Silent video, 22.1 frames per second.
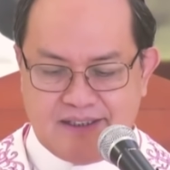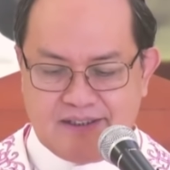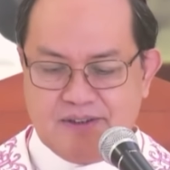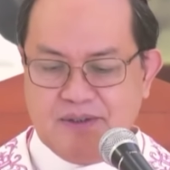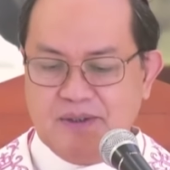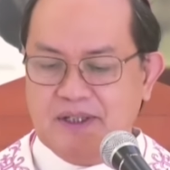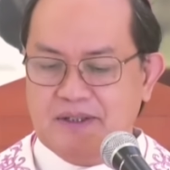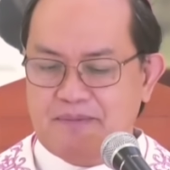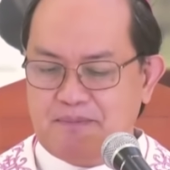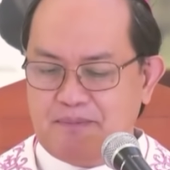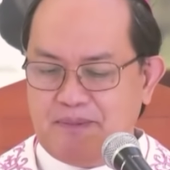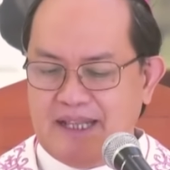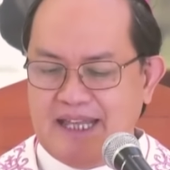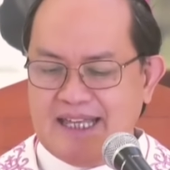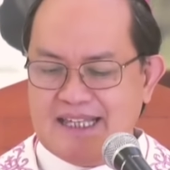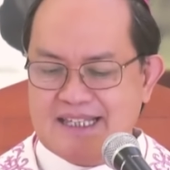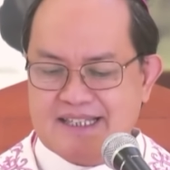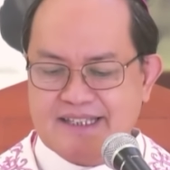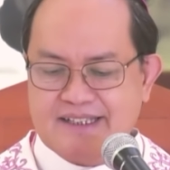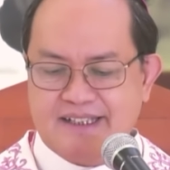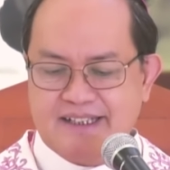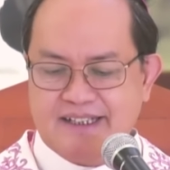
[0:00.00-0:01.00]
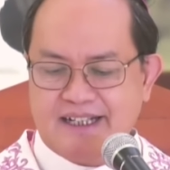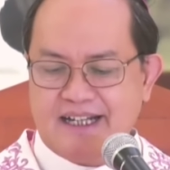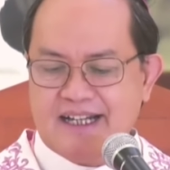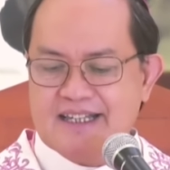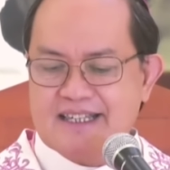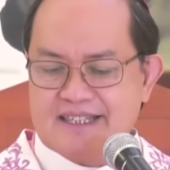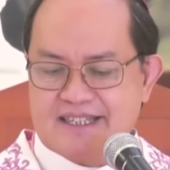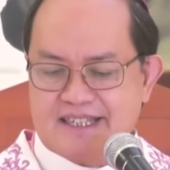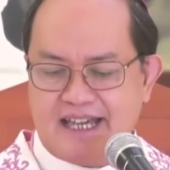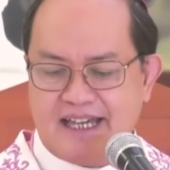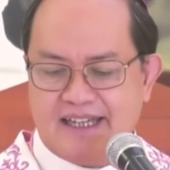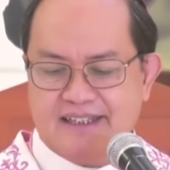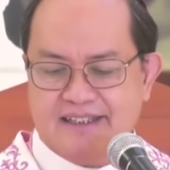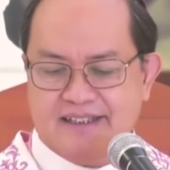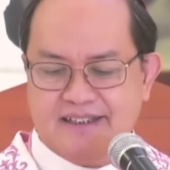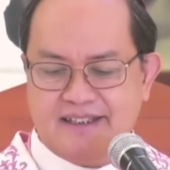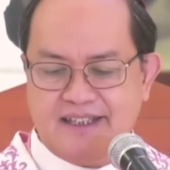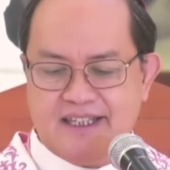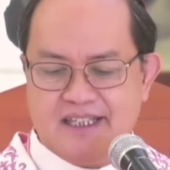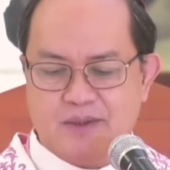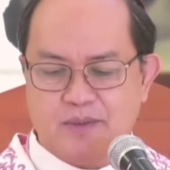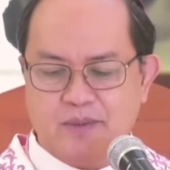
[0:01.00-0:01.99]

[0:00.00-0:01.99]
to replace their anxieties